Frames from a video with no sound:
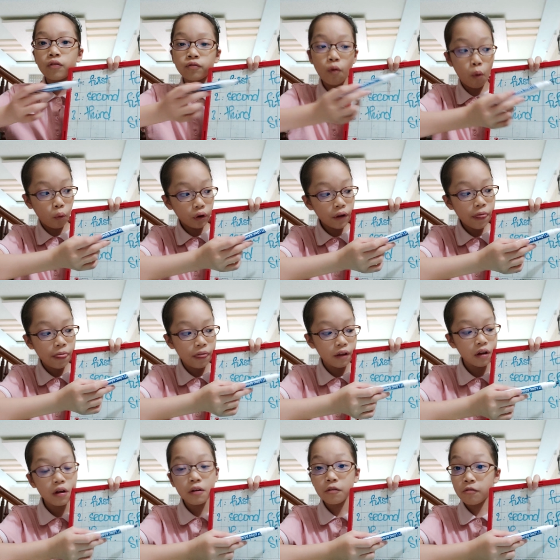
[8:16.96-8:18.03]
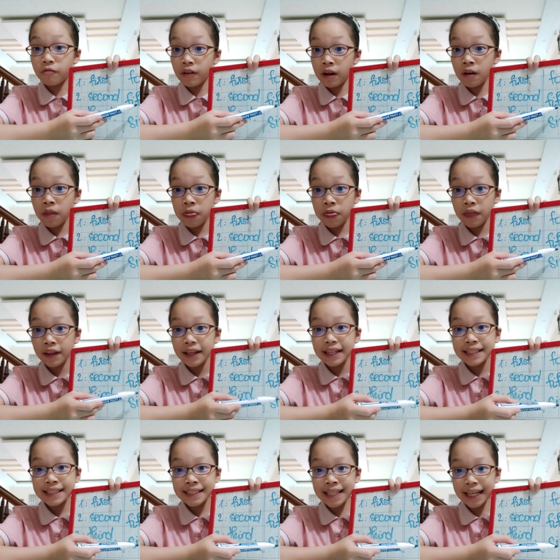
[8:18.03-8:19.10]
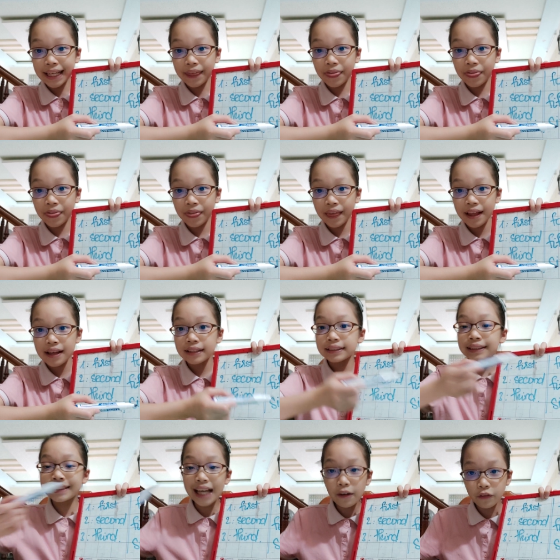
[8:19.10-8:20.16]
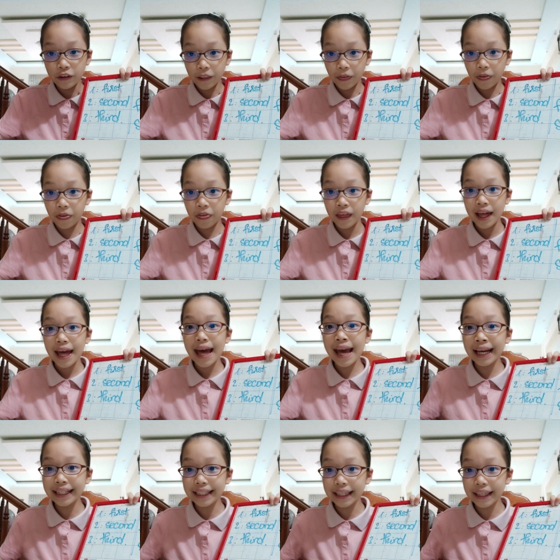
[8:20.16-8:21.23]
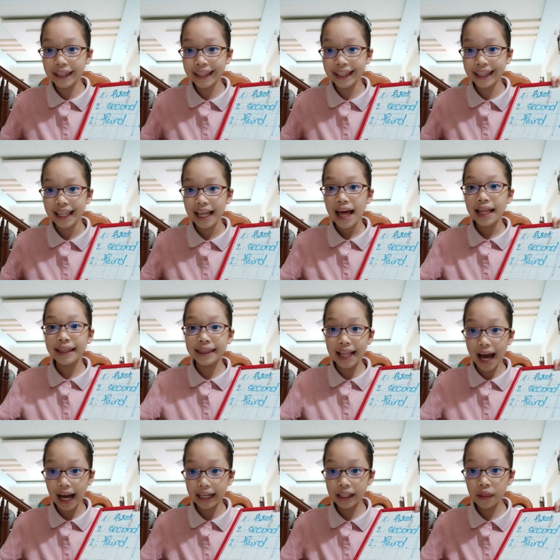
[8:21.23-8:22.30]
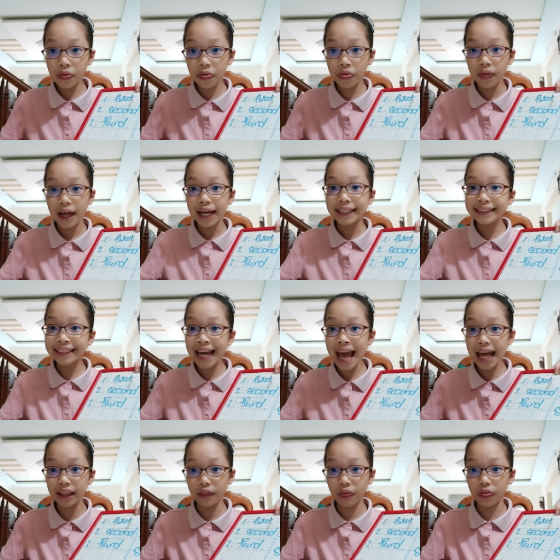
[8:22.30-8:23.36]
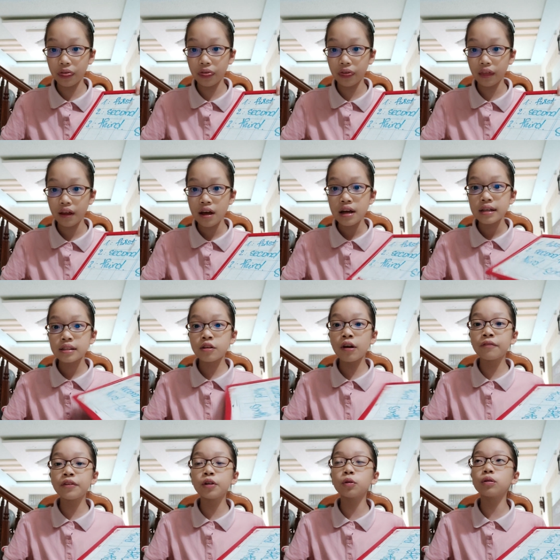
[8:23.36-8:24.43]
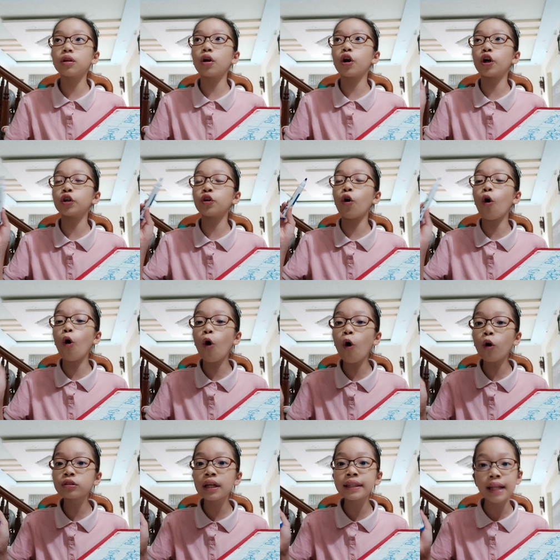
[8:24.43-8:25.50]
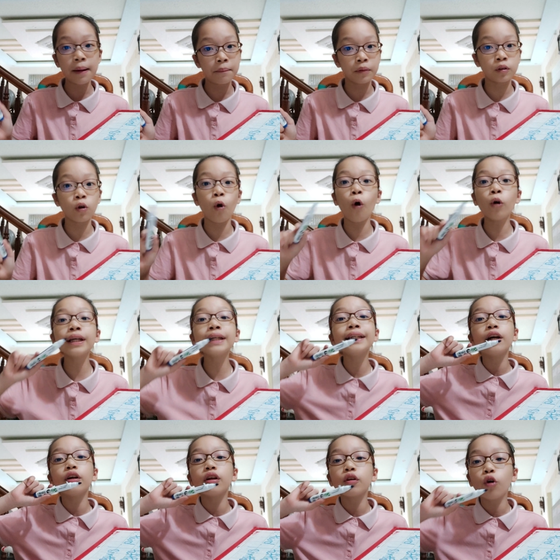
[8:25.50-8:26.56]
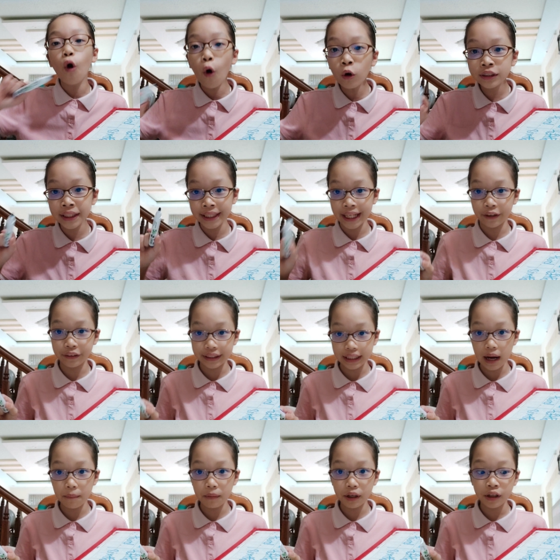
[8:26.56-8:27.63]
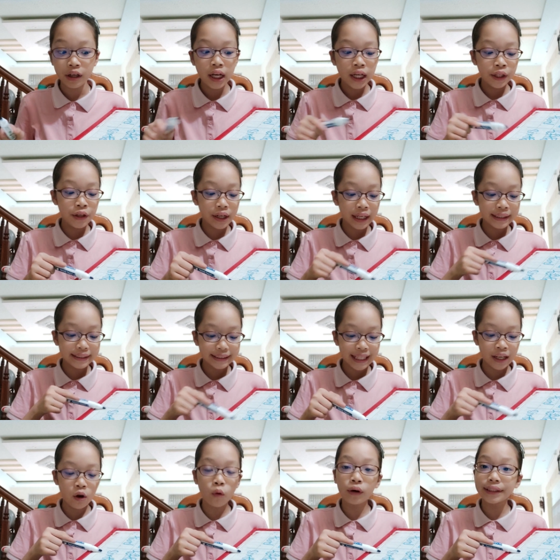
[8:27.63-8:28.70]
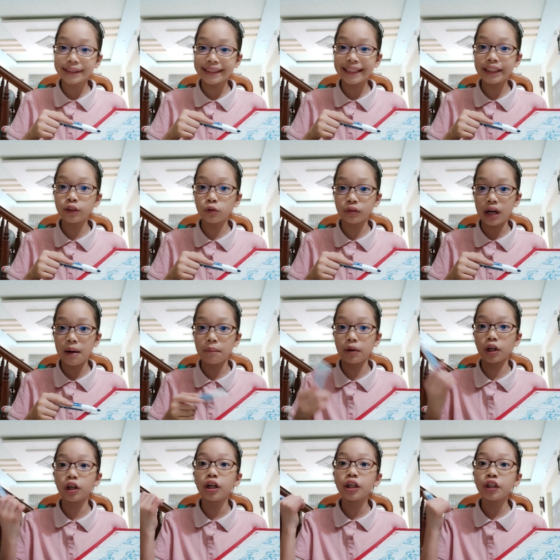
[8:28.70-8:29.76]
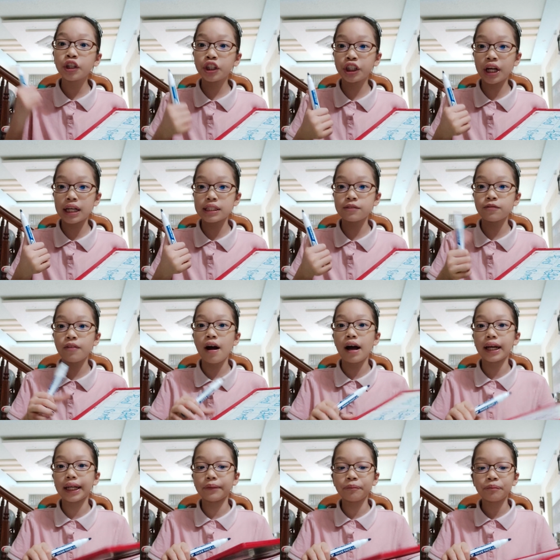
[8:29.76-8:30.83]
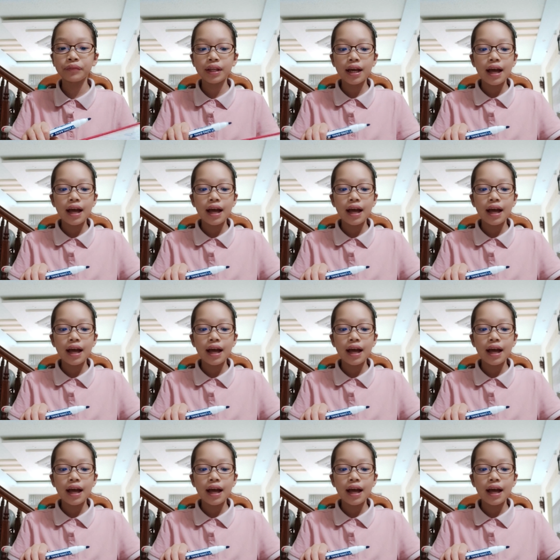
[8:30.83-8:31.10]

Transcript: fourth, fifth, sixth, seventh, eighth, ninth, 10th. So if you learn all the number, all the ordinary number, you can say ordinal number just fine.